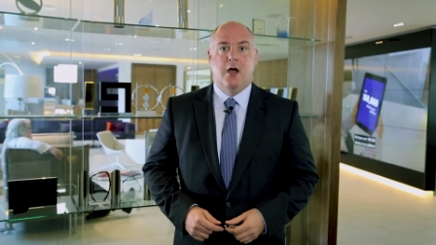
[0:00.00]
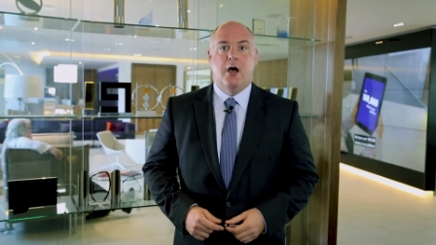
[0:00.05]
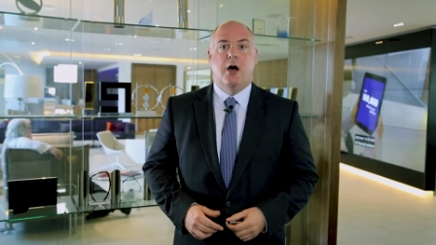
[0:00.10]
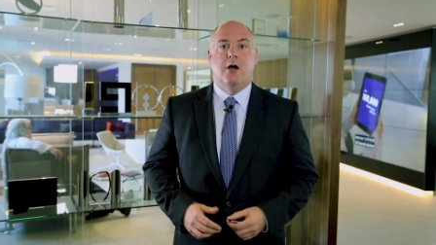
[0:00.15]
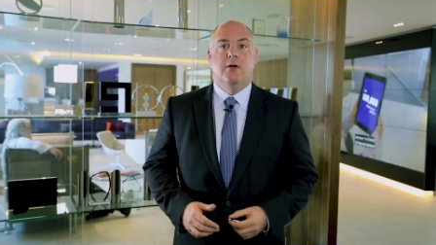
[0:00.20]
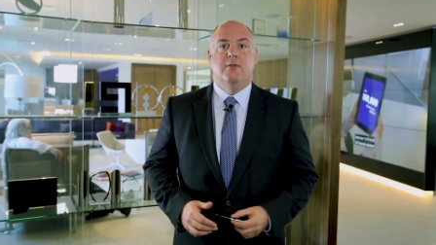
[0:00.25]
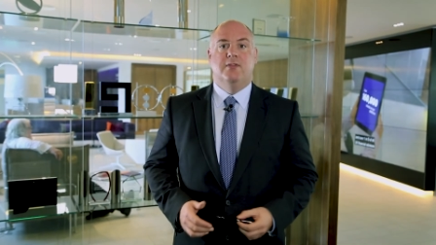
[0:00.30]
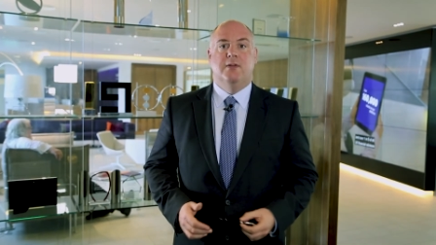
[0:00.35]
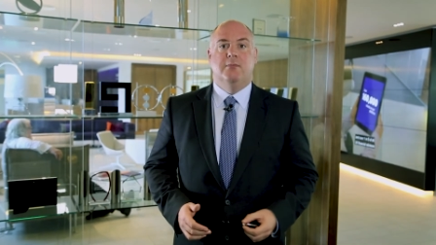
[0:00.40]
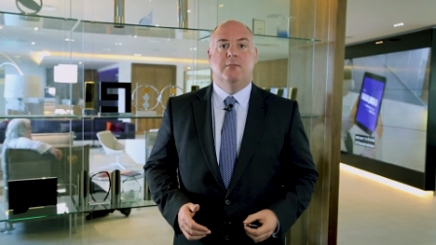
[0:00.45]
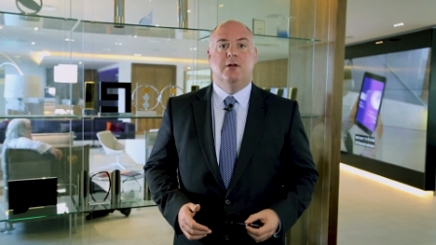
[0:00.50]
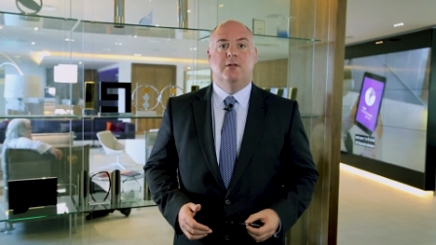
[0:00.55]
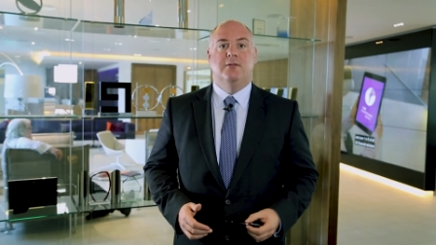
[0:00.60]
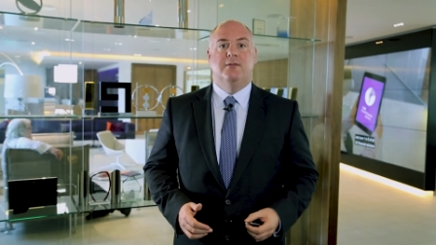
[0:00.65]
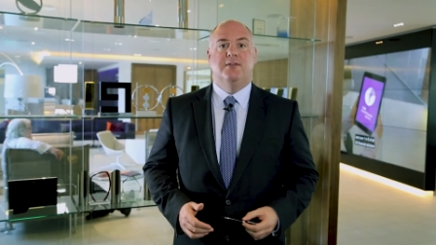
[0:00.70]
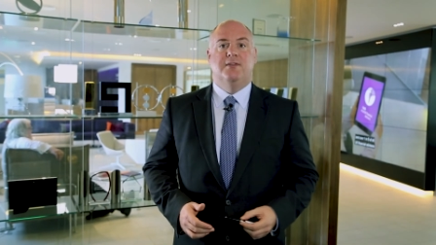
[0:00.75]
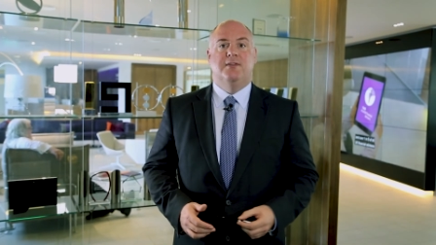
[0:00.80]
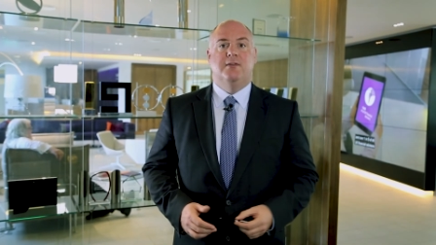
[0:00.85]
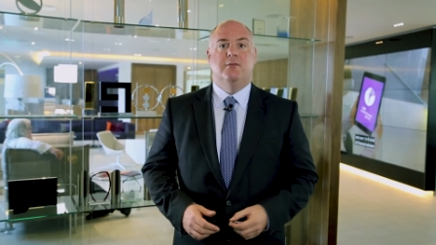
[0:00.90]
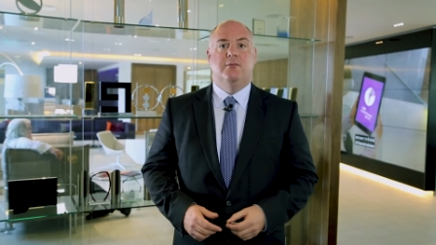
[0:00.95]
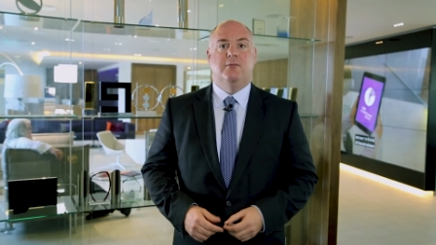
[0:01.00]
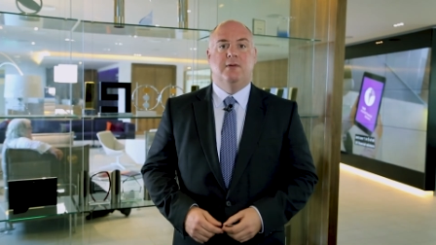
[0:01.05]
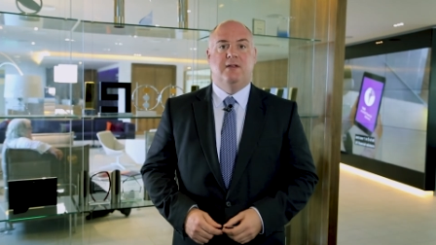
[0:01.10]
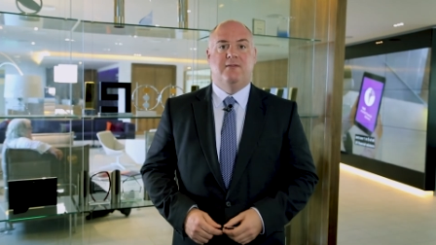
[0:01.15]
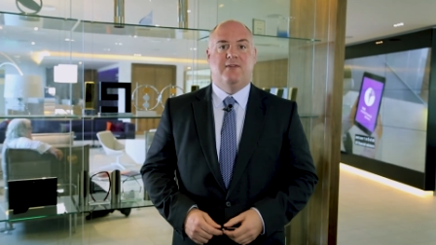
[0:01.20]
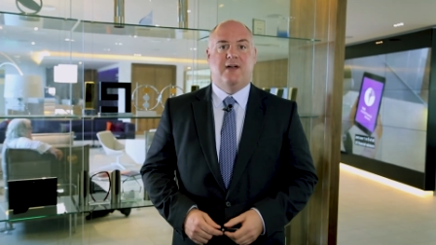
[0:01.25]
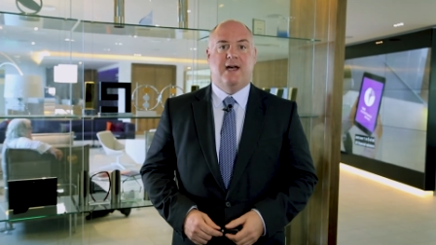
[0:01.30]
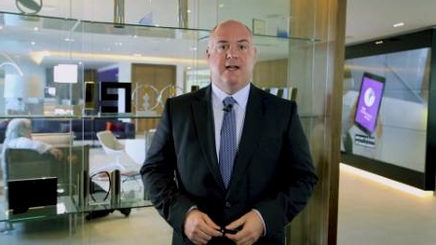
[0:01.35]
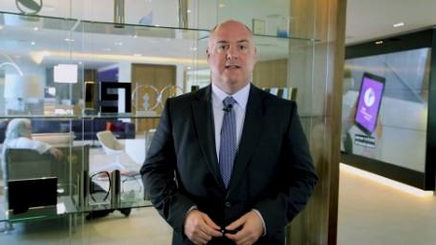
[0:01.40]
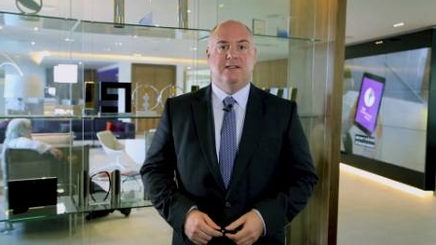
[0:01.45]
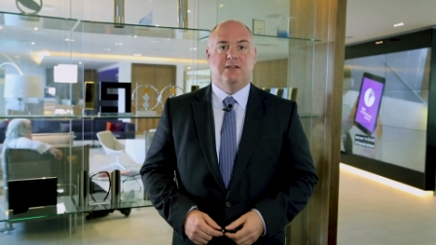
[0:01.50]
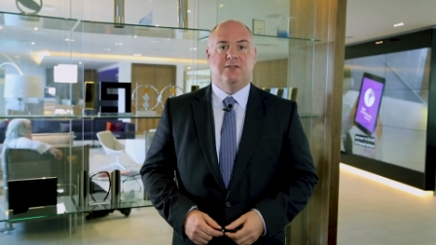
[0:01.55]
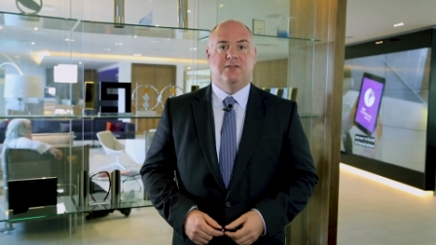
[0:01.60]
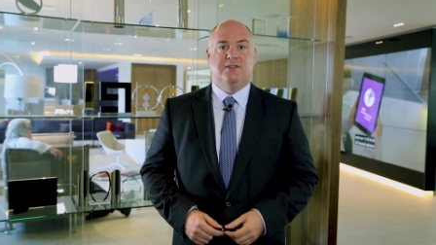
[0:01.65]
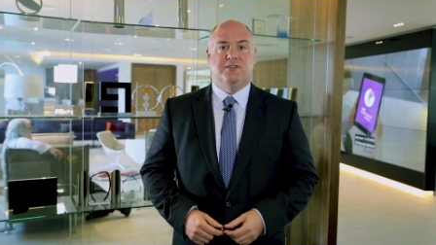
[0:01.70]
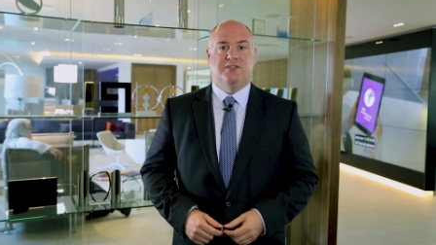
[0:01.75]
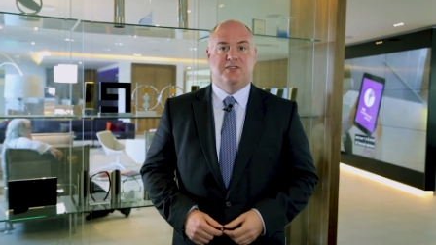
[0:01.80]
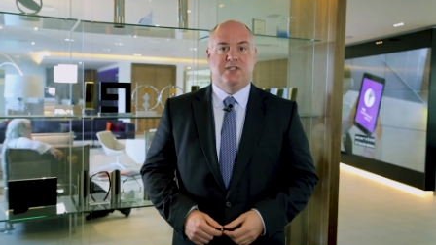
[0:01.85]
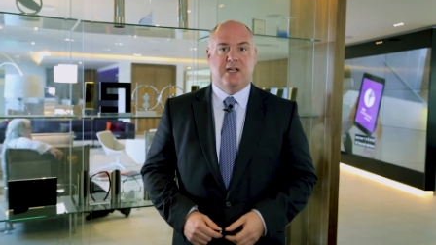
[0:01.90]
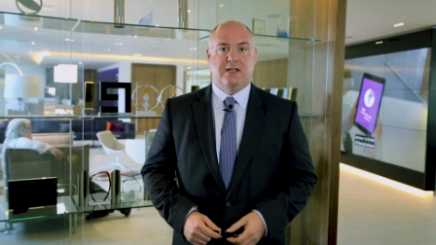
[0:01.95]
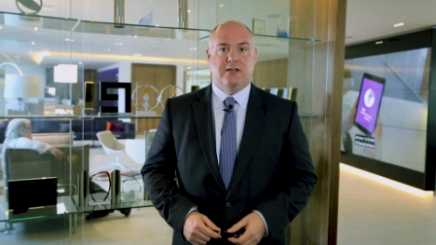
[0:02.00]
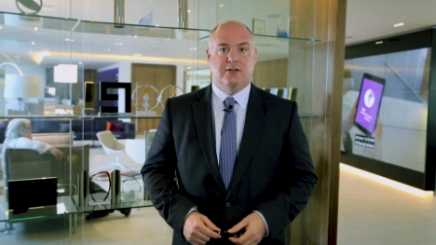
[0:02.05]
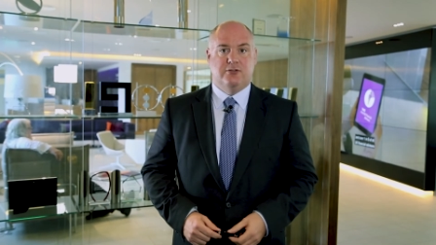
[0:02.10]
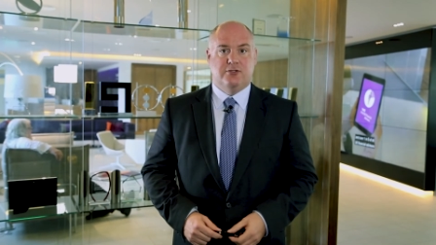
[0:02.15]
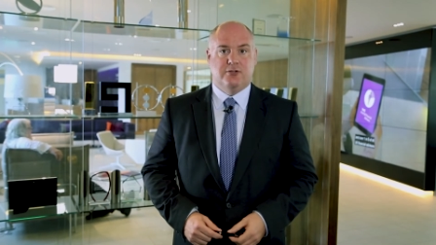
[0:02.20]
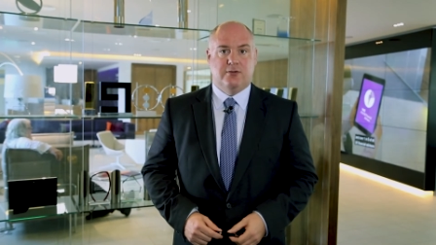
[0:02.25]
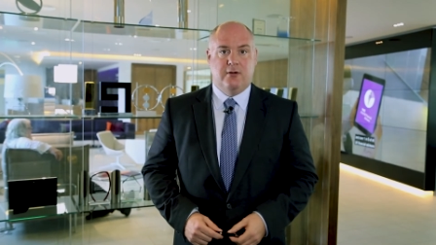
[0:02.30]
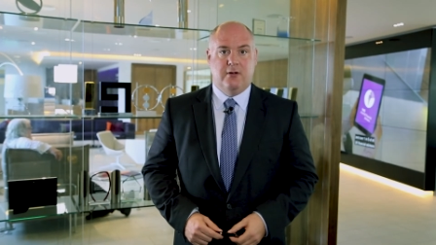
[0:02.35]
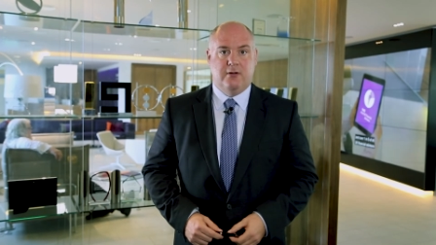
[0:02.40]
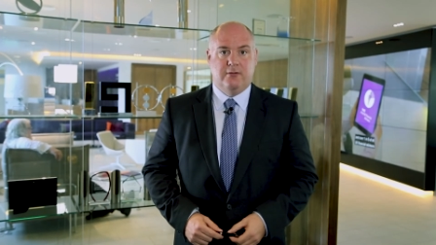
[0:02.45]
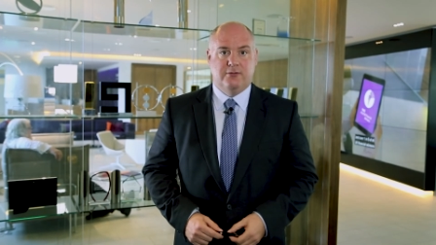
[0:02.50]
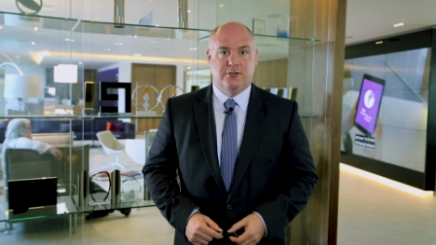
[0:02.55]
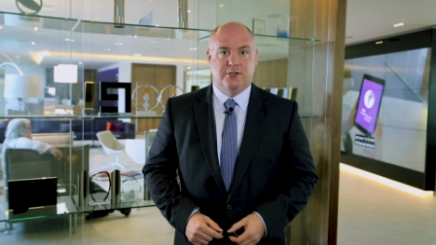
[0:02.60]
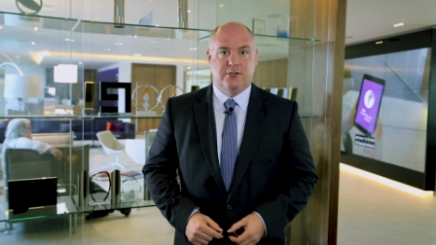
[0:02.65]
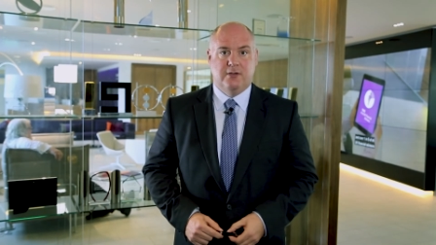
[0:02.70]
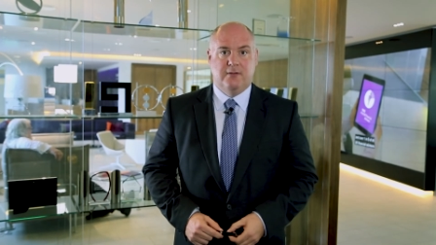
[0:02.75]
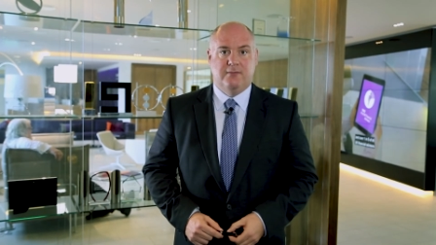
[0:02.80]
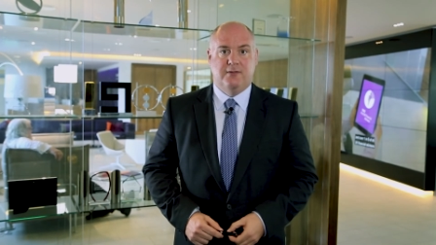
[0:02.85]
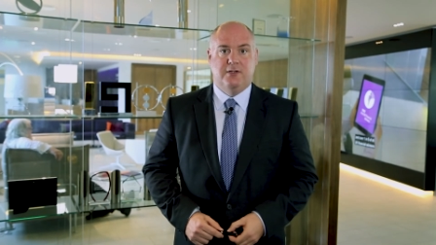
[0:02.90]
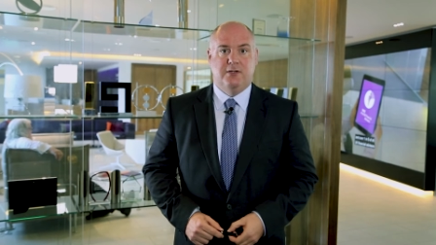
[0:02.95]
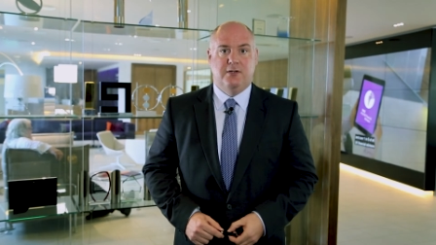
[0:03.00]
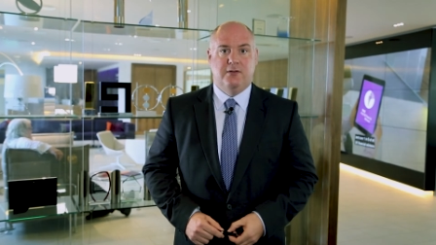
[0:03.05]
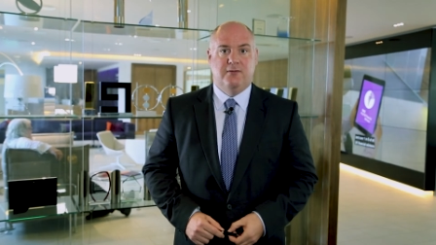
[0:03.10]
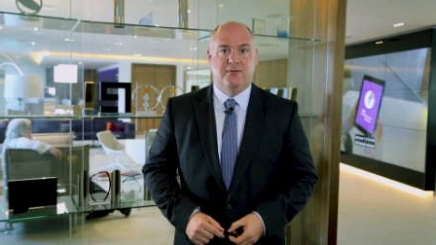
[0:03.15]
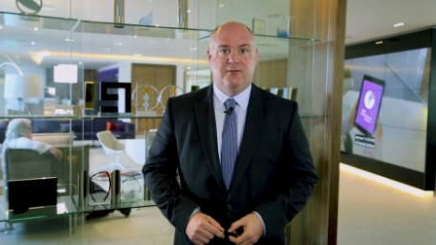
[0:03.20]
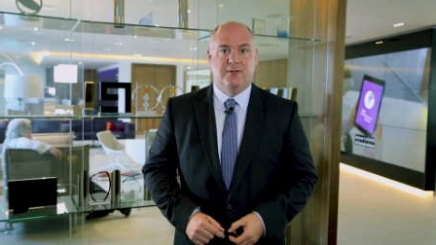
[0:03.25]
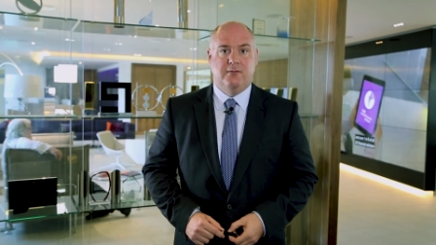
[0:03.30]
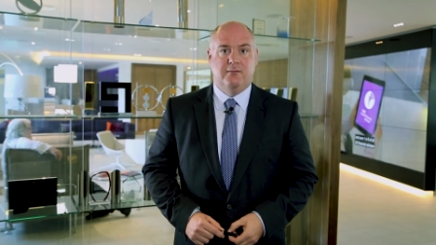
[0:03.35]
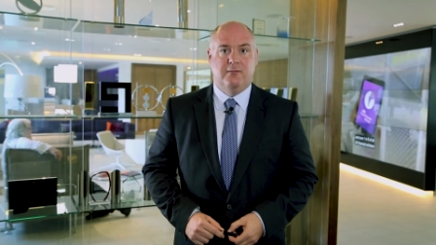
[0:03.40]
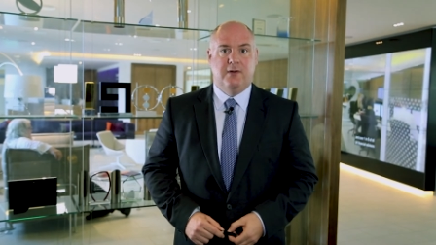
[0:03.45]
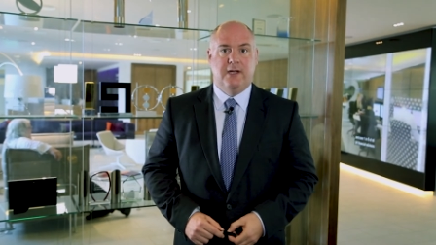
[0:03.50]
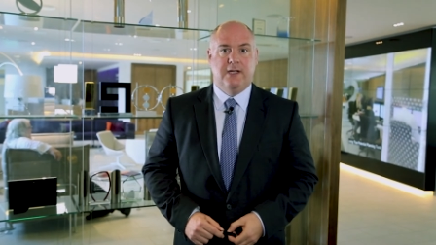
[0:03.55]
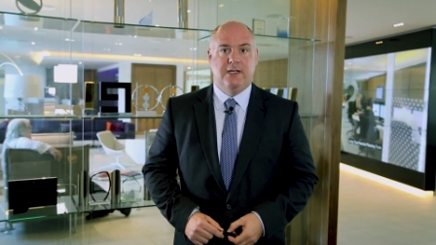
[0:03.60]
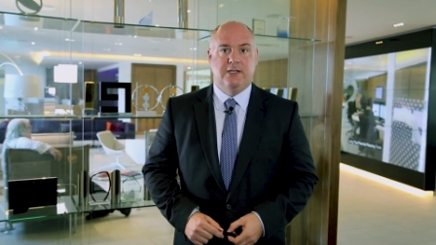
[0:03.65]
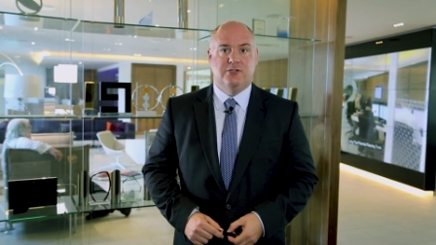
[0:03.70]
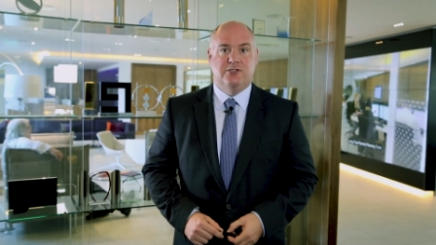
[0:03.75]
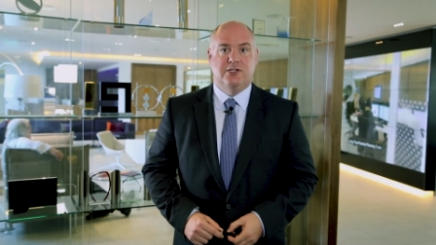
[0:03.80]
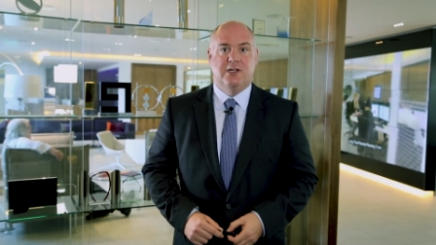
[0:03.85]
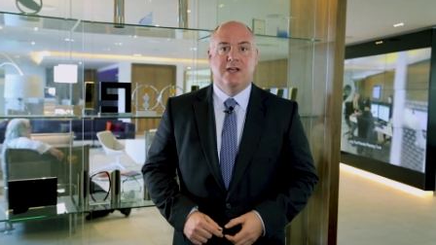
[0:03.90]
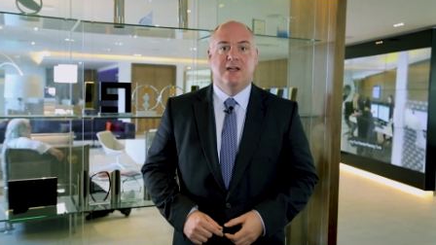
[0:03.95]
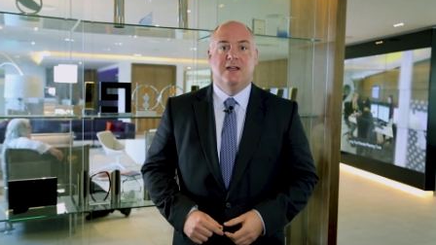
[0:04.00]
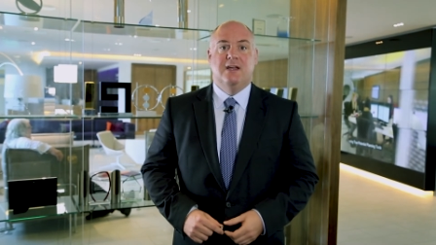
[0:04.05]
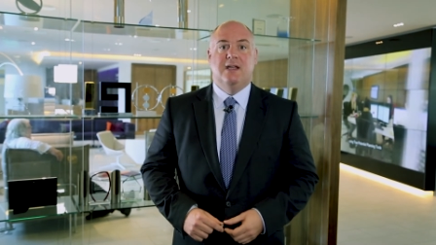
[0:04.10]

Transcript: Over the month, we've added the second tranche of the new fund range